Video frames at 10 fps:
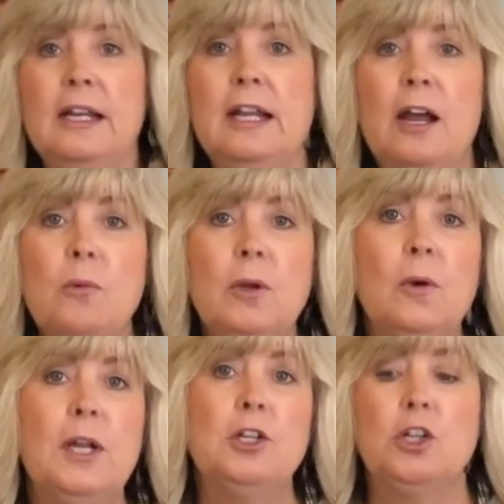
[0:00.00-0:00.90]
And now we're
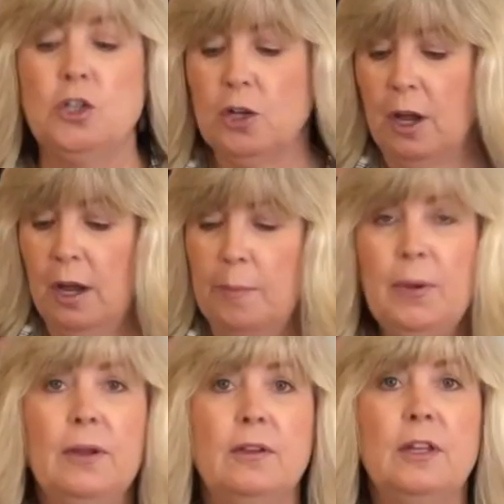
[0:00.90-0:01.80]
going to top
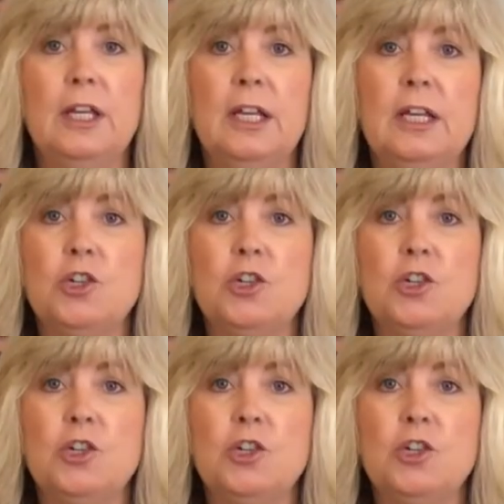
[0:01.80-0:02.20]
the